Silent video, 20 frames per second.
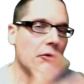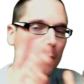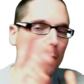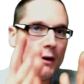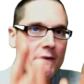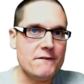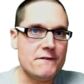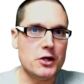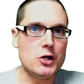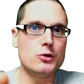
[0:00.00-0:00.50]

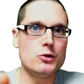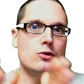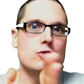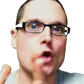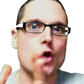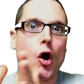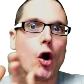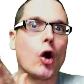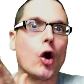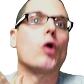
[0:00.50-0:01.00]
reviews
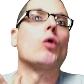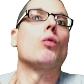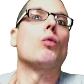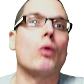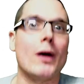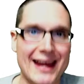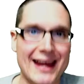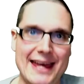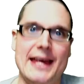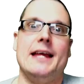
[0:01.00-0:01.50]
are
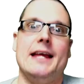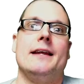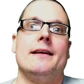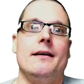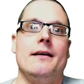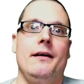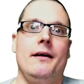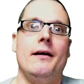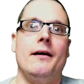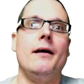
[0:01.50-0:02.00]
written
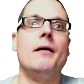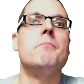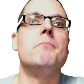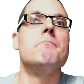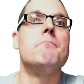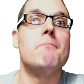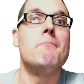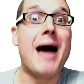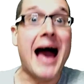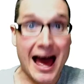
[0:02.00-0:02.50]

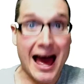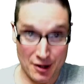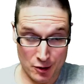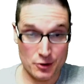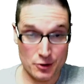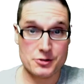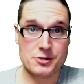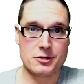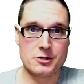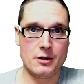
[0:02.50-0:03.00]

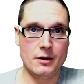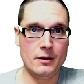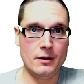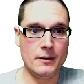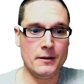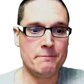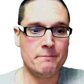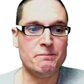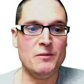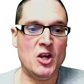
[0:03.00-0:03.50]
matters.
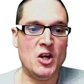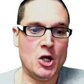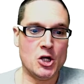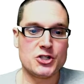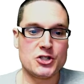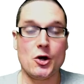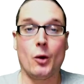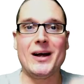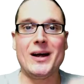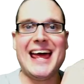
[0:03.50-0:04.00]

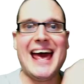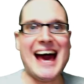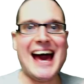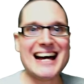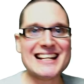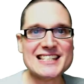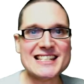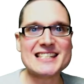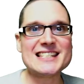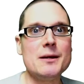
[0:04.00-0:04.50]
So it
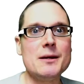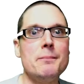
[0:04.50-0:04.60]
has to